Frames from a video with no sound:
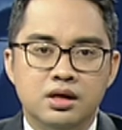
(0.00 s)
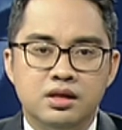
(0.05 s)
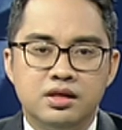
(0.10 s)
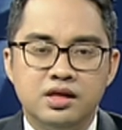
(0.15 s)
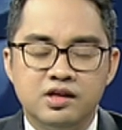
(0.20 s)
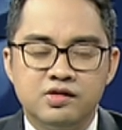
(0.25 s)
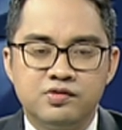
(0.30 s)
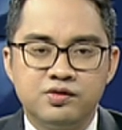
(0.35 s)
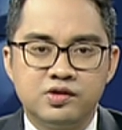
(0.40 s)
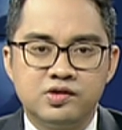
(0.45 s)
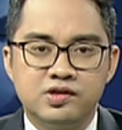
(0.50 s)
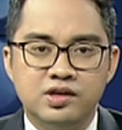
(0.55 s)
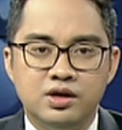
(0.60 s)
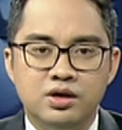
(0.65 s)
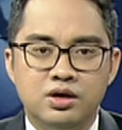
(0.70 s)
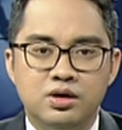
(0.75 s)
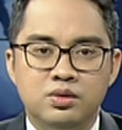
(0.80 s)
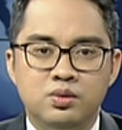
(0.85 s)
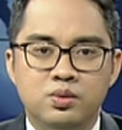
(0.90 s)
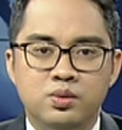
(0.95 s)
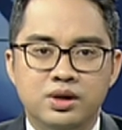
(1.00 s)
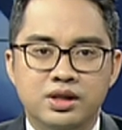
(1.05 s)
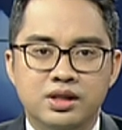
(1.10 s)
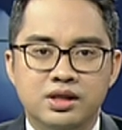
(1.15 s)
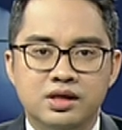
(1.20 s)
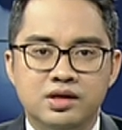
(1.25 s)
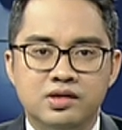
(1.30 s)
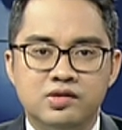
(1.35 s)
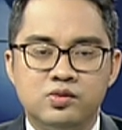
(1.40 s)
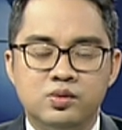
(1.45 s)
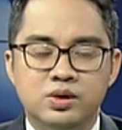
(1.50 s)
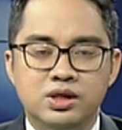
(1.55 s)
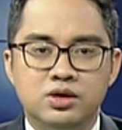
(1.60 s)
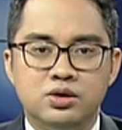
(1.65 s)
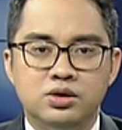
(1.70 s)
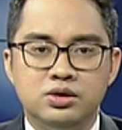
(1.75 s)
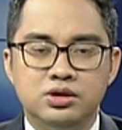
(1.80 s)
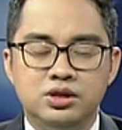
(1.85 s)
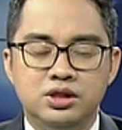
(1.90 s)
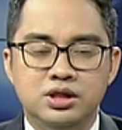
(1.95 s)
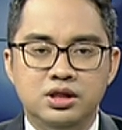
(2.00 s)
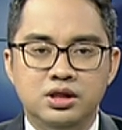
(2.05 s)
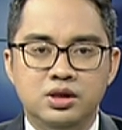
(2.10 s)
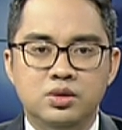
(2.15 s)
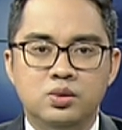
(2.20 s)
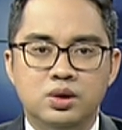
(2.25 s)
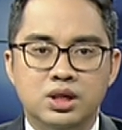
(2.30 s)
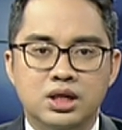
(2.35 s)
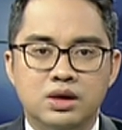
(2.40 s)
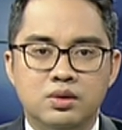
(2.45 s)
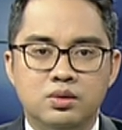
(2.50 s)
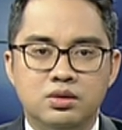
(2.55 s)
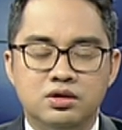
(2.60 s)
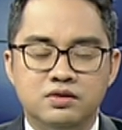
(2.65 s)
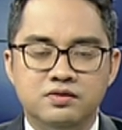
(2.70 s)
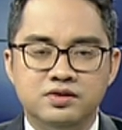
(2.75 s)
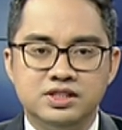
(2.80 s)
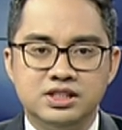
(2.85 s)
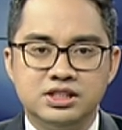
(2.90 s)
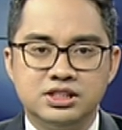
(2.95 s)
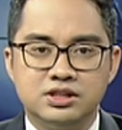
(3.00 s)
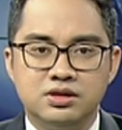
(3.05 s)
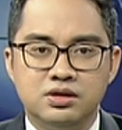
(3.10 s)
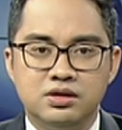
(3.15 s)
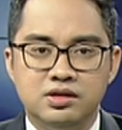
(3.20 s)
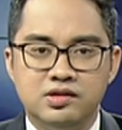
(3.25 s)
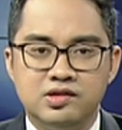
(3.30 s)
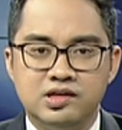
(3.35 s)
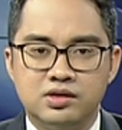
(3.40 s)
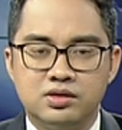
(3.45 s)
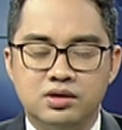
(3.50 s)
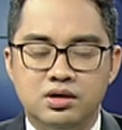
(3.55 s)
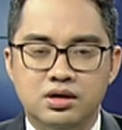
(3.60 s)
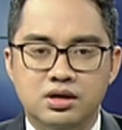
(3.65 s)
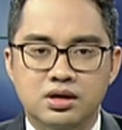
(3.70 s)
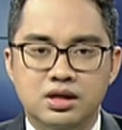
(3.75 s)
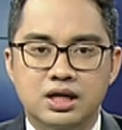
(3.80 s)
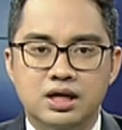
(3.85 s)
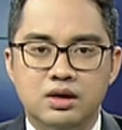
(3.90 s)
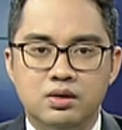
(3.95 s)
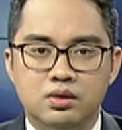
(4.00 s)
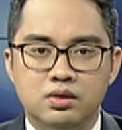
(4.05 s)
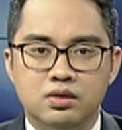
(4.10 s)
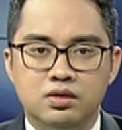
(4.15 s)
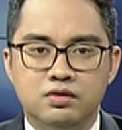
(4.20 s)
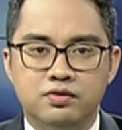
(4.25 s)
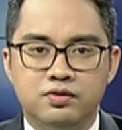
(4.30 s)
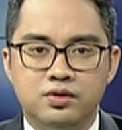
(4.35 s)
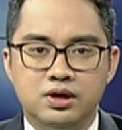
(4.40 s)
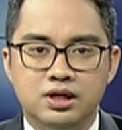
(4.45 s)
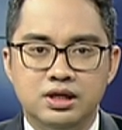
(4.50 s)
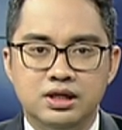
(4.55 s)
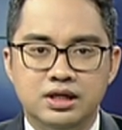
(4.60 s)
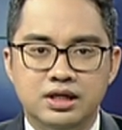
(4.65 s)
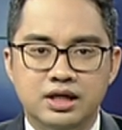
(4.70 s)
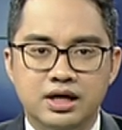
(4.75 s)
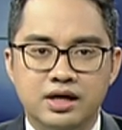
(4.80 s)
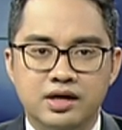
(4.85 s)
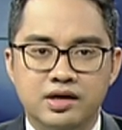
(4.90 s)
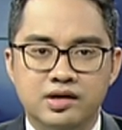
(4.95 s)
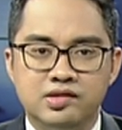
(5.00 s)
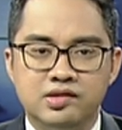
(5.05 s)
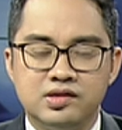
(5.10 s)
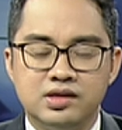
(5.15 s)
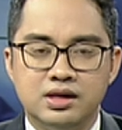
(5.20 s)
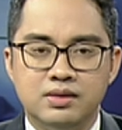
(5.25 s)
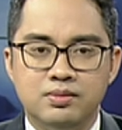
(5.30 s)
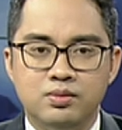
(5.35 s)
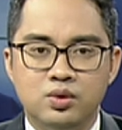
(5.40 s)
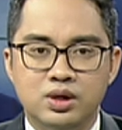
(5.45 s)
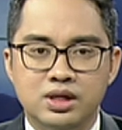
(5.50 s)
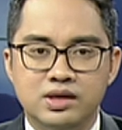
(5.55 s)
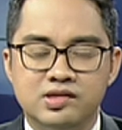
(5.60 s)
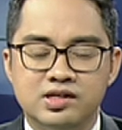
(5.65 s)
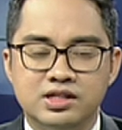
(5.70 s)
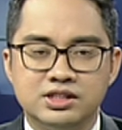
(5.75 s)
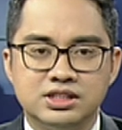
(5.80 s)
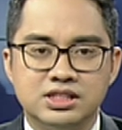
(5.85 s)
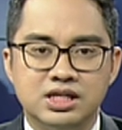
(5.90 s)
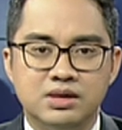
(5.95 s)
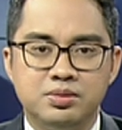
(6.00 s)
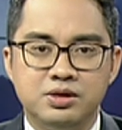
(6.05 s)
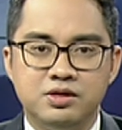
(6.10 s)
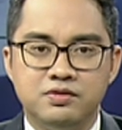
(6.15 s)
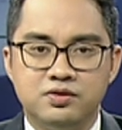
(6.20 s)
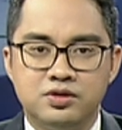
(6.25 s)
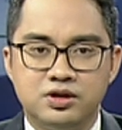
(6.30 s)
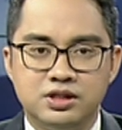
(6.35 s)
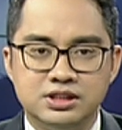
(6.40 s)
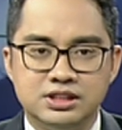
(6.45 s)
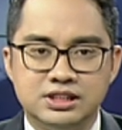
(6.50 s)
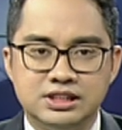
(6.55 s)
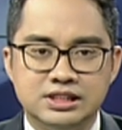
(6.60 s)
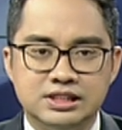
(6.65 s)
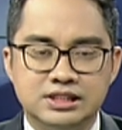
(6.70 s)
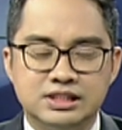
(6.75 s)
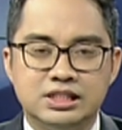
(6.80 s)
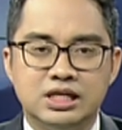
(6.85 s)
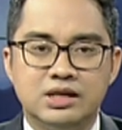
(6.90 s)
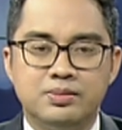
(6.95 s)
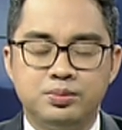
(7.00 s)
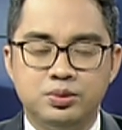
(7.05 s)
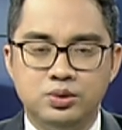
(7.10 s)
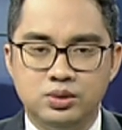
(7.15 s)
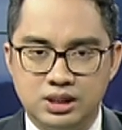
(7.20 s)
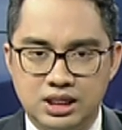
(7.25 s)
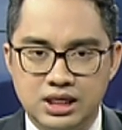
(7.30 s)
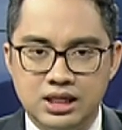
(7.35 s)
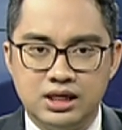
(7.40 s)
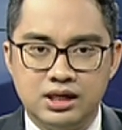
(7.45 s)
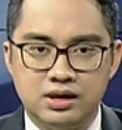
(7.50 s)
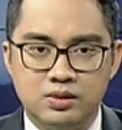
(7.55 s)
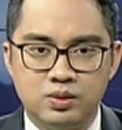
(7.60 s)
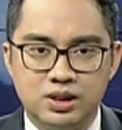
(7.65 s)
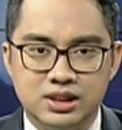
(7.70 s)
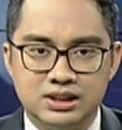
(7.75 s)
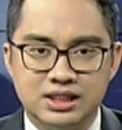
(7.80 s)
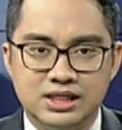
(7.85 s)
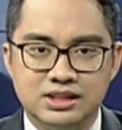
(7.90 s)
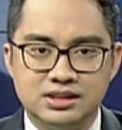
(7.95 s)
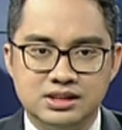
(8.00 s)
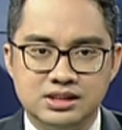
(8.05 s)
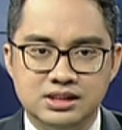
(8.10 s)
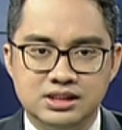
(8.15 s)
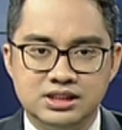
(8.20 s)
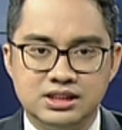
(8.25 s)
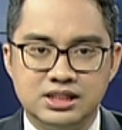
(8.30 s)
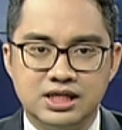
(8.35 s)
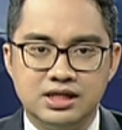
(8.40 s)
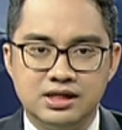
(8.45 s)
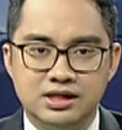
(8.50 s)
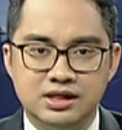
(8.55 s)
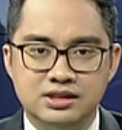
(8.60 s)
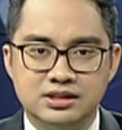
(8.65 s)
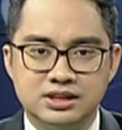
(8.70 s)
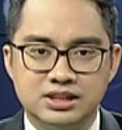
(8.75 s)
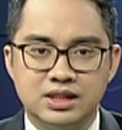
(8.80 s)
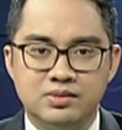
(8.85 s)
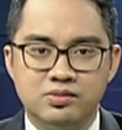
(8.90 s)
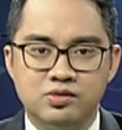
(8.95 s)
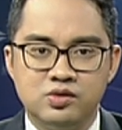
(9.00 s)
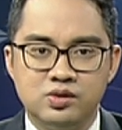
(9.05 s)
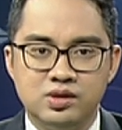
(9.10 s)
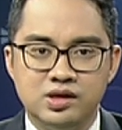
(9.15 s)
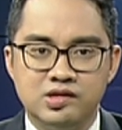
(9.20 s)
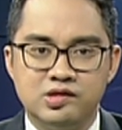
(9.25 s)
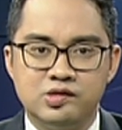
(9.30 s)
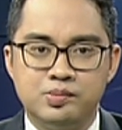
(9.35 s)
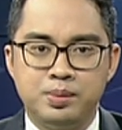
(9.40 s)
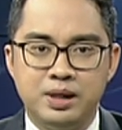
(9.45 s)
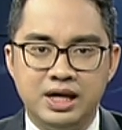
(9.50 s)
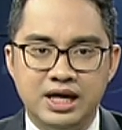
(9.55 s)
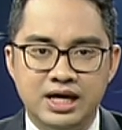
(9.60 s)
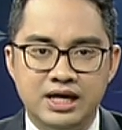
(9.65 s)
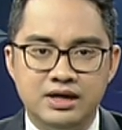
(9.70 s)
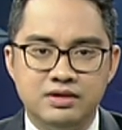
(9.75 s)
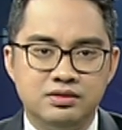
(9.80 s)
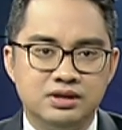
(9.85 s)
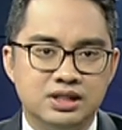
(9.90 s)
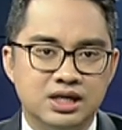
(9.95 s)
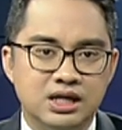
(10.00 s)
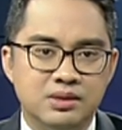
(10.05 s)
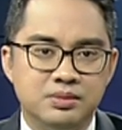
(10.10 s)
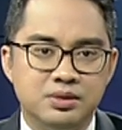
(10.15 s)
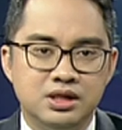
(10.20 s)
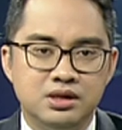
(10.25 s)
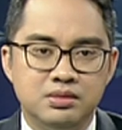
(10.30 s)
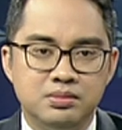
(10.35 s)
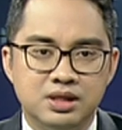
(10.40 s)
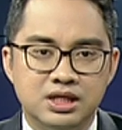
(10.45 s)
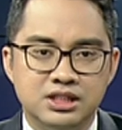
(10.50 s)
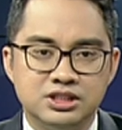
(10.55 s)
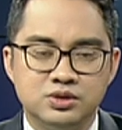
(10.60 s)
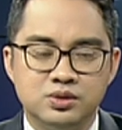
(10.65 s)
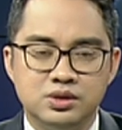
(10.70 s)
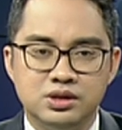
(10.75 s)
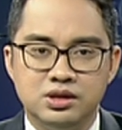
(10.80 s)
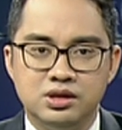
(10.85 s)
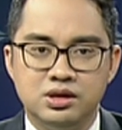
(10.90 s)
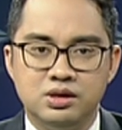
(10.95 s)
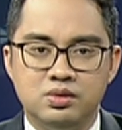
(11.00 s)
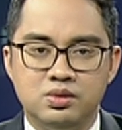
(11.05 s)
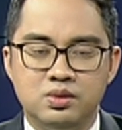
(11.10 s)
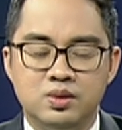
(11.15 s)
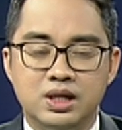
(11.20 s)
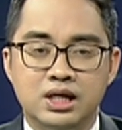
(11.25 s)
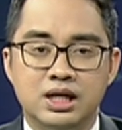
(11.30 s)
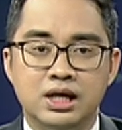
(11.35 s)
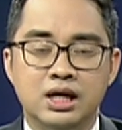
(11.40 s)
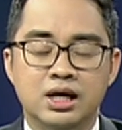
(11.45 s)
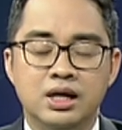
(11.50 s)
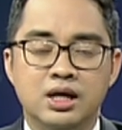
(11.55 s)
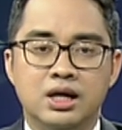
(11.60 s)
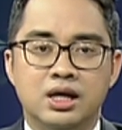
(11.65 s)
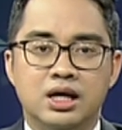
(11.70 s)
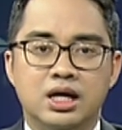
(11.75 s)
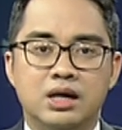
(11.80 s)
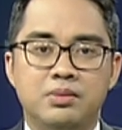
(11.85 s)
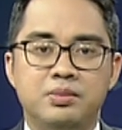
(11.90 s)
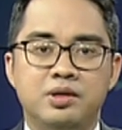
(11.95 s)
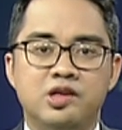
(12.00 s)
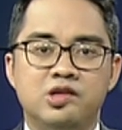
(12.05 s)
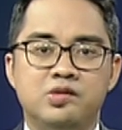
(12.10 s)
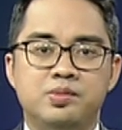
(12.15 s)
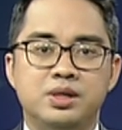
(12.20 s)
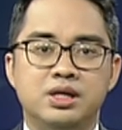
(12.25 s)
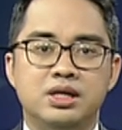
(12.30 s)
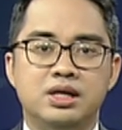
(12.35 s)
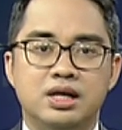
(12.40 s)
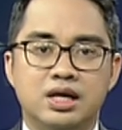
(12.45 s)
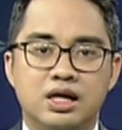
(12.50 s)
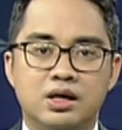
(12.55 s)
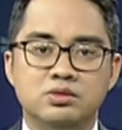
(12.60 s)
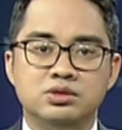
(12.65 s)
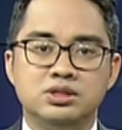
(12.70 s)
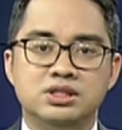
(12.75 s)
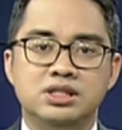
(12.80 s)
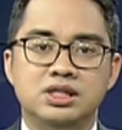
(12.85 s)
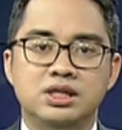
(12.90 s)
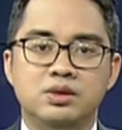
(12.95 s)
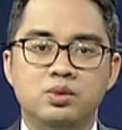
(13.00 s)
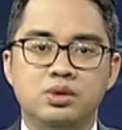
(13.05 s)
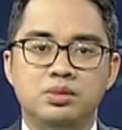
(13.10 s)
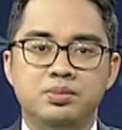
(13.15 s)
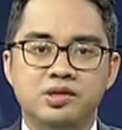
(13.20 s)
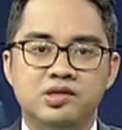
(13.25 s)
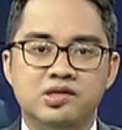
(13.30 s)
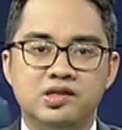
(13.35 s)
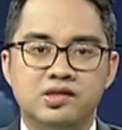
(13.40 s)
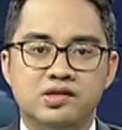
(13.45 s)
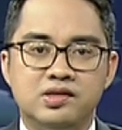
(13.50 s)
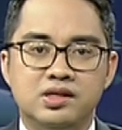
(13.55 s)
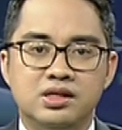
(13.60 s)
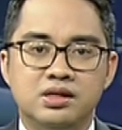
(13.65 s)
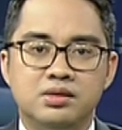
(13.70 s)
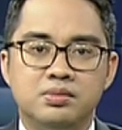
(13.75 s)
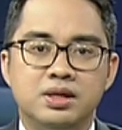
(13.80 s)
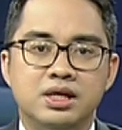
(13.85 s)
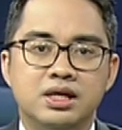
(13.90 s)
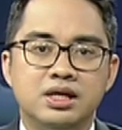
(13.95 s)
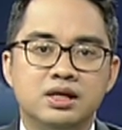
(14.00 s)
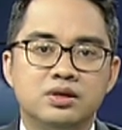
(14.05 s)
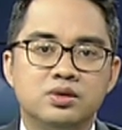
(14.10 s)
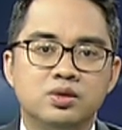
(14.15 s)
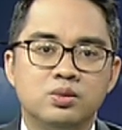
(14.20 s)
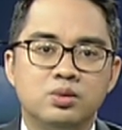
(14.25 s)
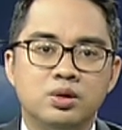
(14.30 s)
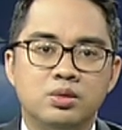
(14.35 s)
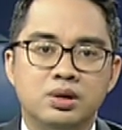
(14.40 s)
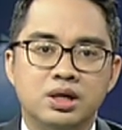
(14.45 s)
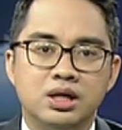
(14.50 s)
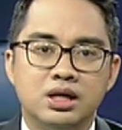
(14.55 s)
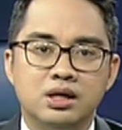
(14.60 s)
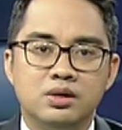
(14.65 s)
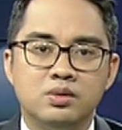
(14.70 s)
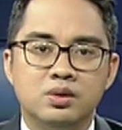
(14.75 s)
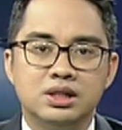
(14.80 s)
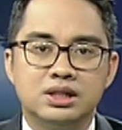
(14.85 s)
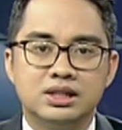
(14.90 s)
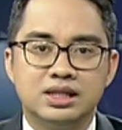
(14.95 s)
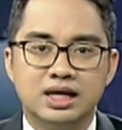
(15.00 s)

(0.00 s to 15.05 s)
Thanks for staying on with us. We continue our conversation on the sectorial outlook of oil and gas. One such company, of course, is Sapura. And while Tan Sri Syahril Shamsuddin's planned retirement in March 2021 has been announced, he will be succeeded by Datuk Muhammad Anwar